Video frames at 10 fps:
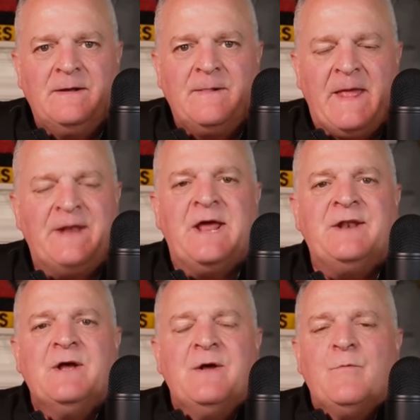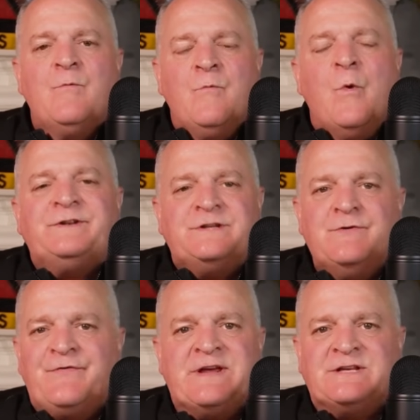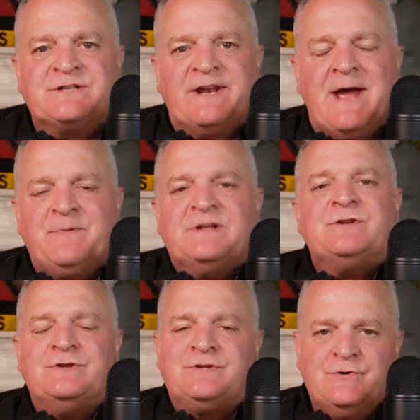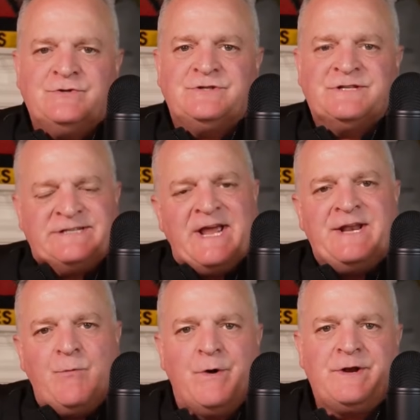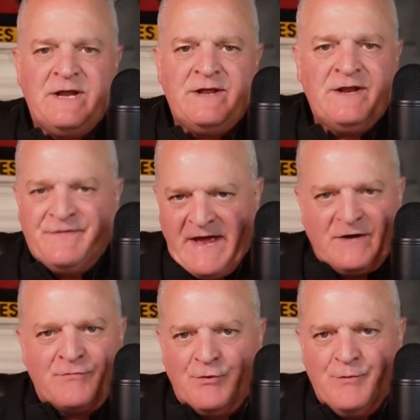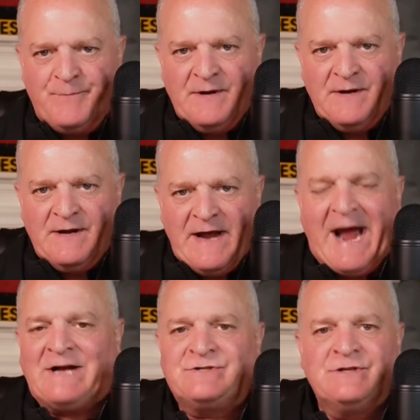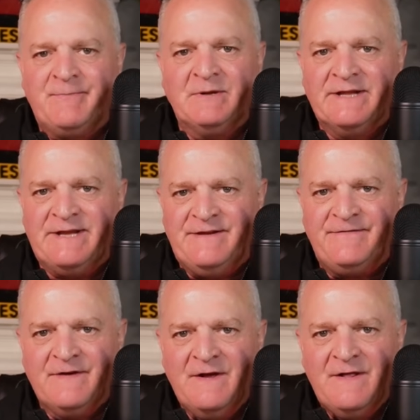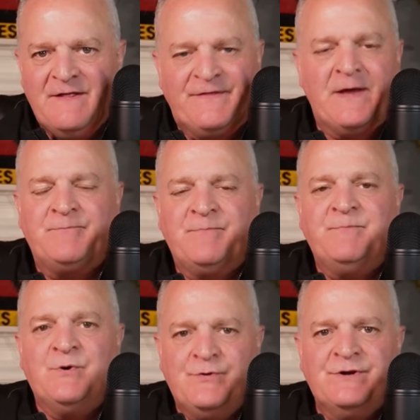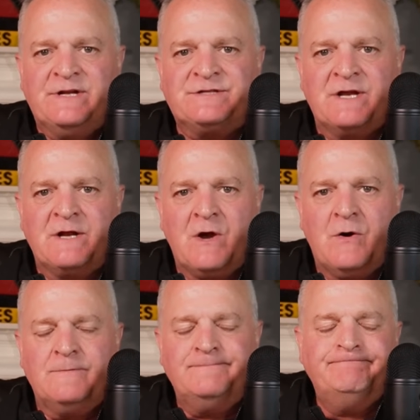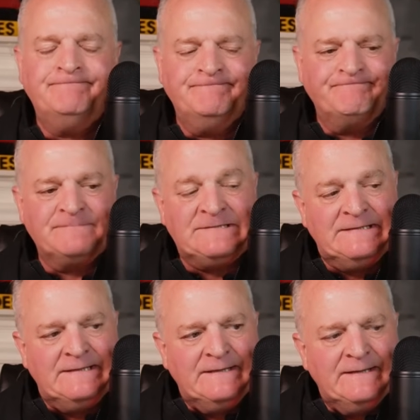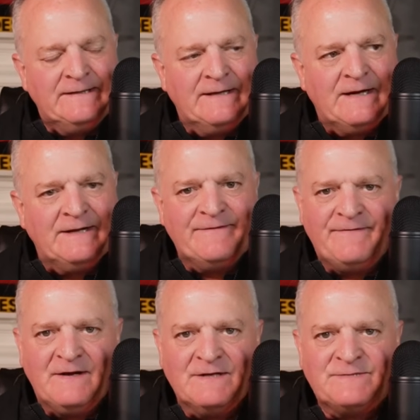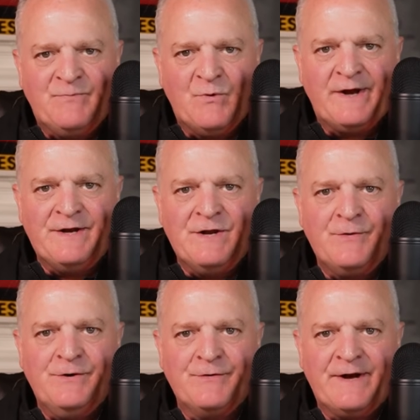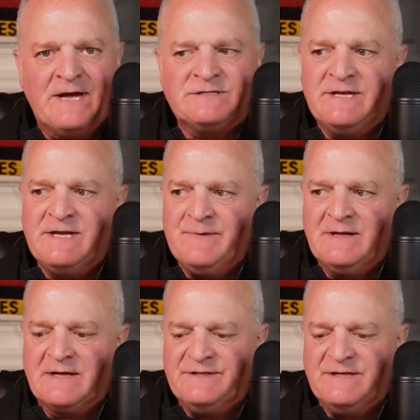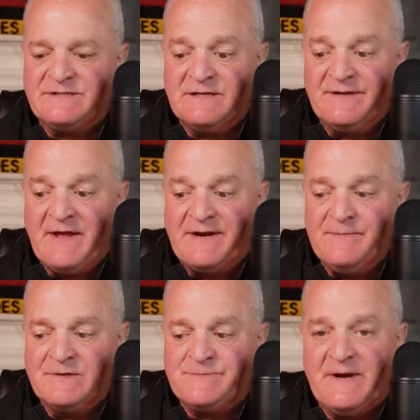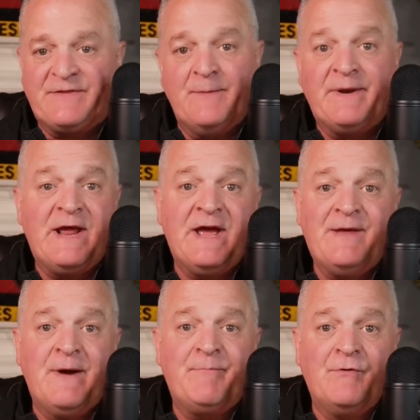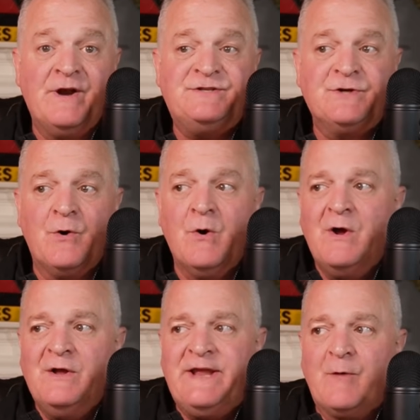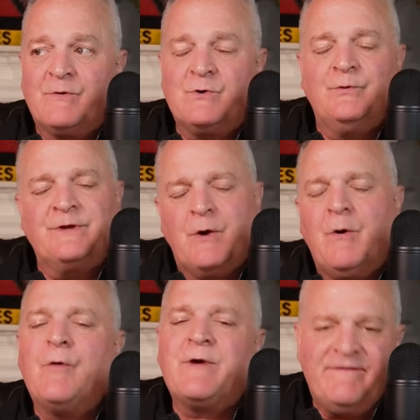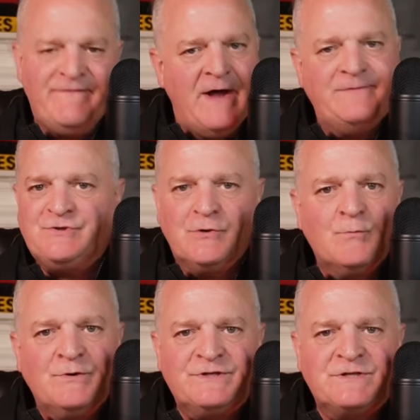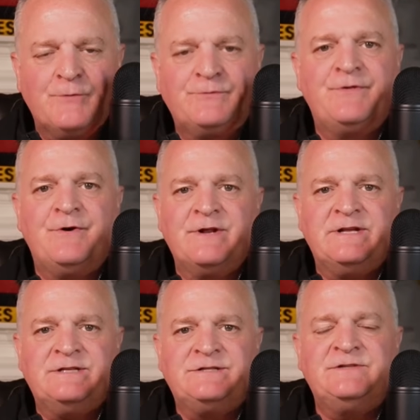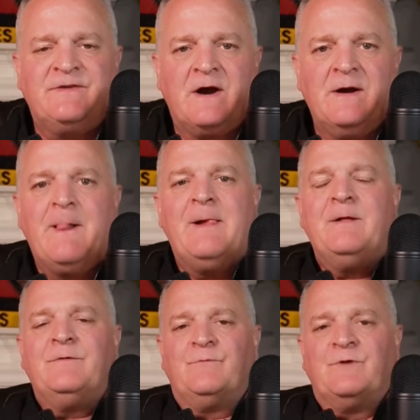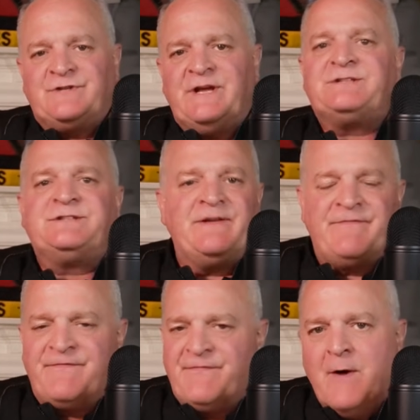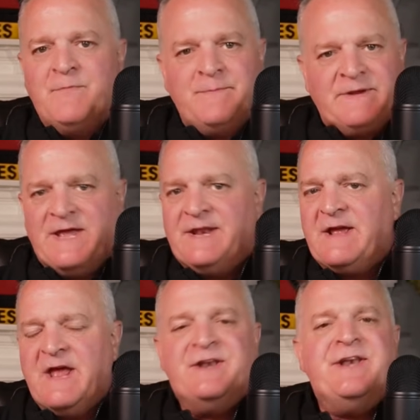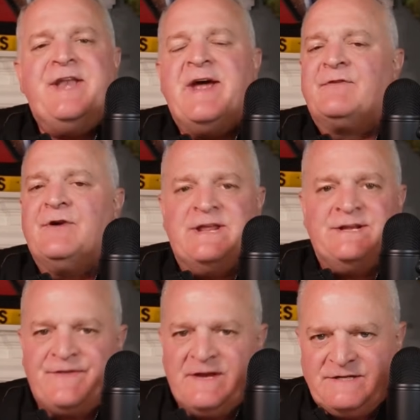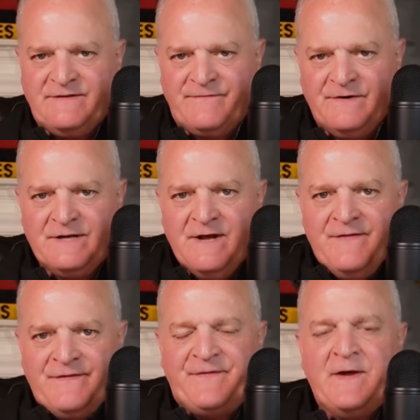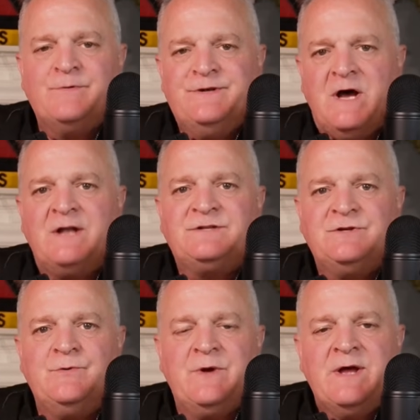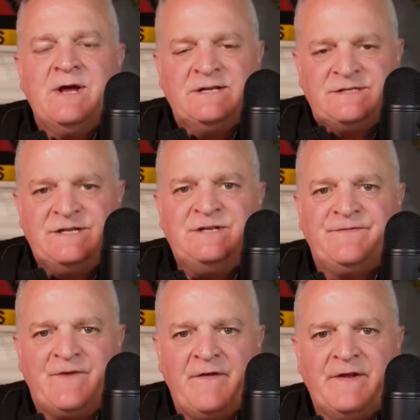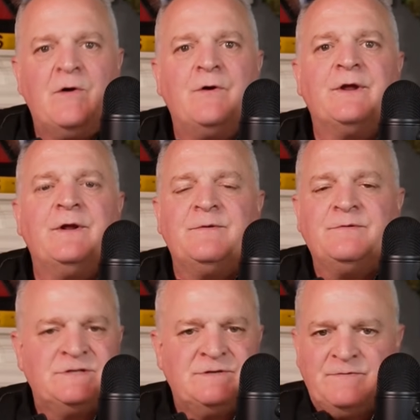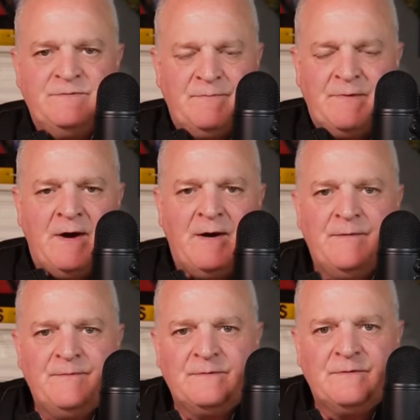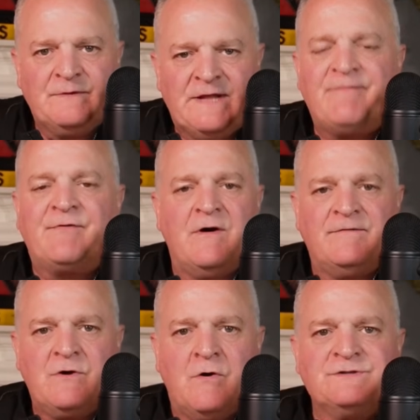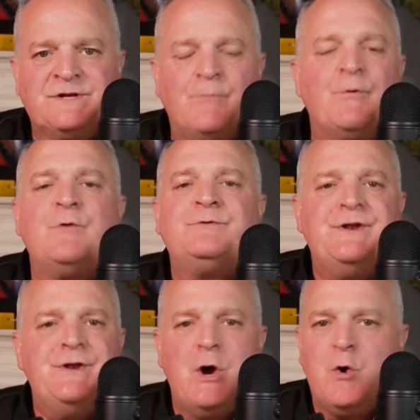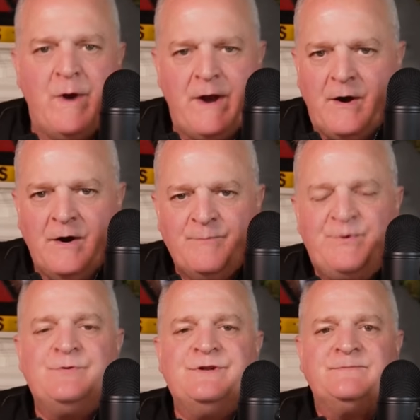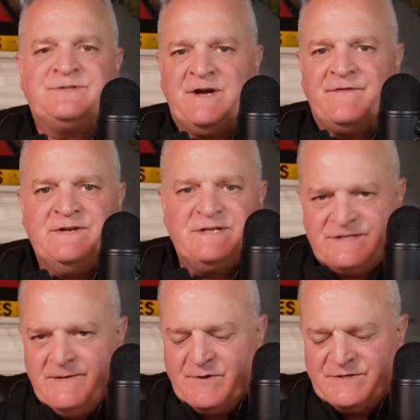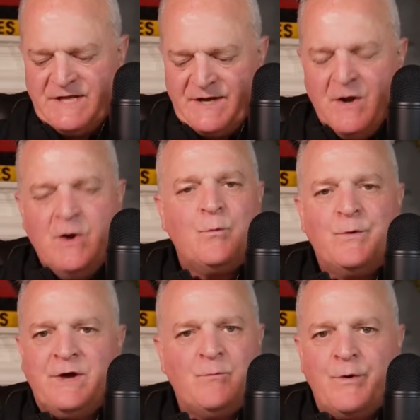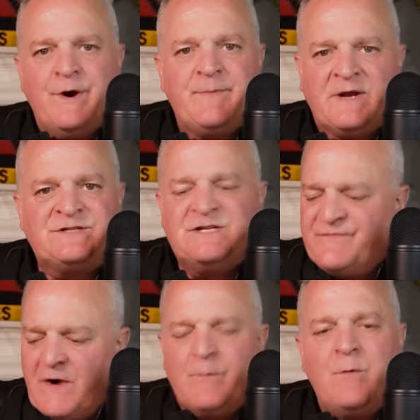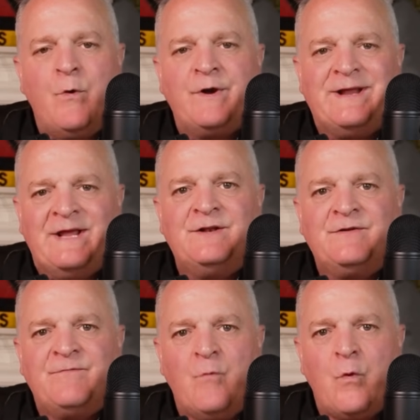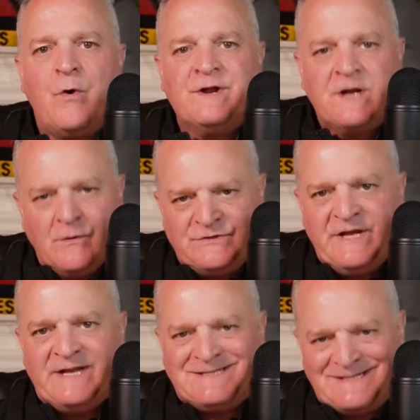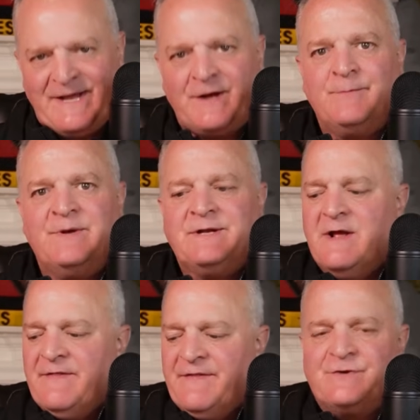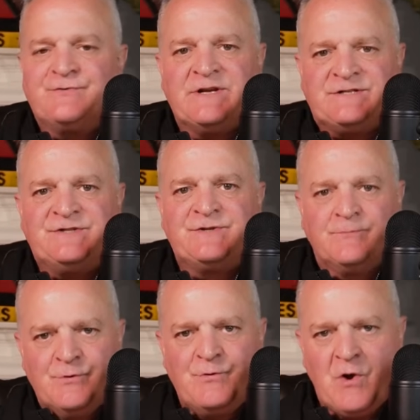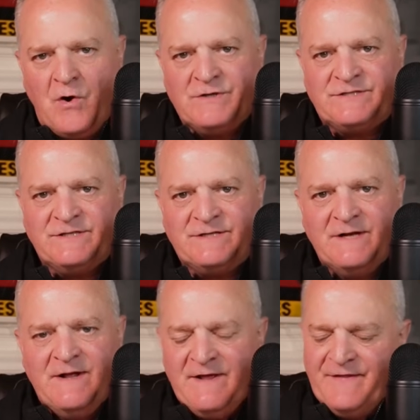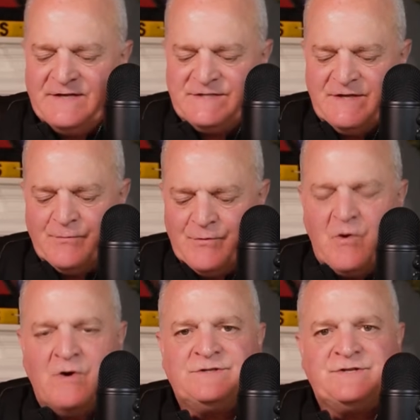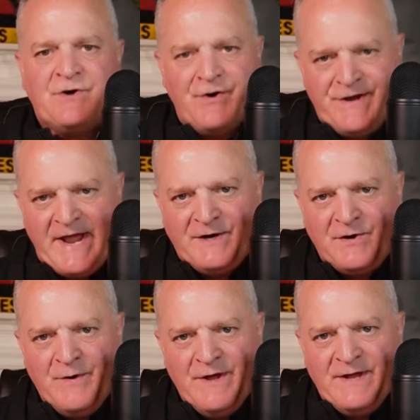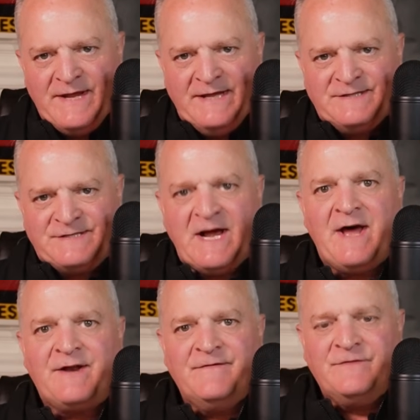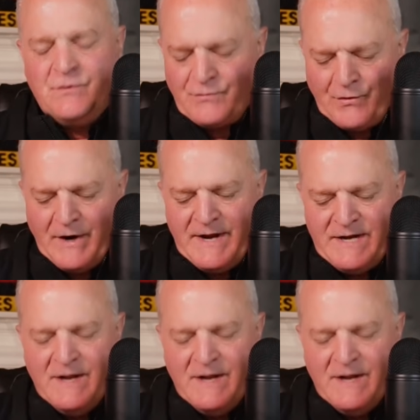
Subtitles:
And what do you think is going to happen? Does anyone in that group actually believe that Putin is going to go, golly, fellas, boy, I didn't know you were going to actually hit me like this. I didn't expect that. But hey, I had my parade, so yeah, we're cool to go. Okay, fine, sure. We'll just go to a 30-day ceasefire. Russia has said from the beginning, and never anything different, that they would not do a ceasefire. They called it, Lavrov calls it a road to nowhere. Putin himself in December said, we're not worried about a ceasefire. We want an end of war negotiated settlement that addresses the root causes. And they say the root causes are NATO inside of Ukraine,